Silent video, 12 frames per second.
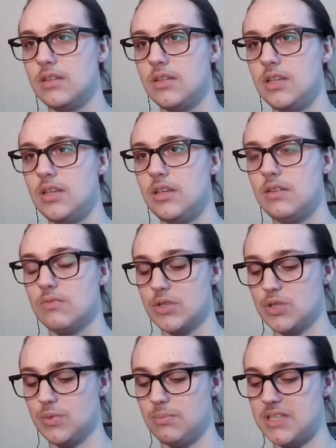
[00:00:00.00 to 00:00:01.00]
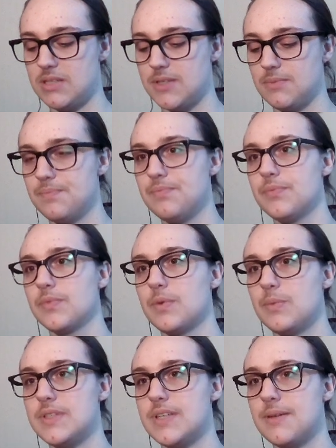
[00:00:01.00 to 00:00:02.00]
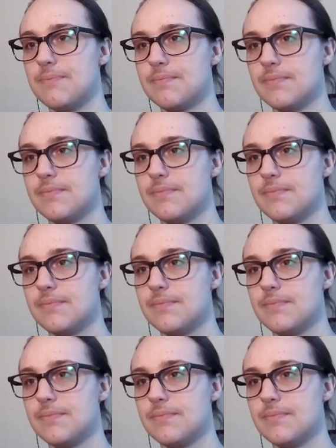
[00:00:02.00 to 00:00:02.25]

in ritual appeasement. One second.